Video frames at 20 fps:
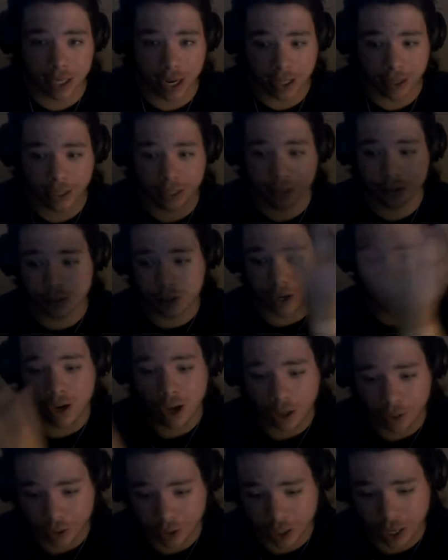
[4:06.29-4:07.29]
and then there's
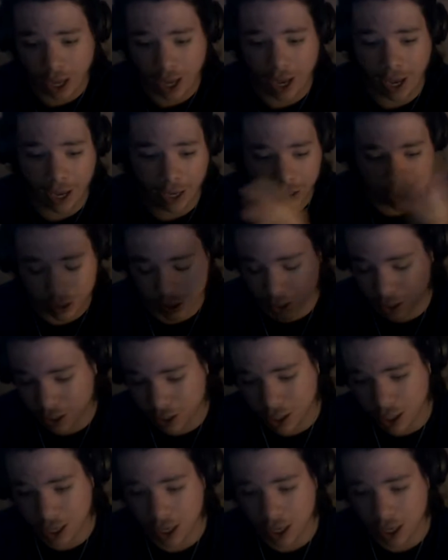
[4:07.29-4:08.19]
another guy, and it's just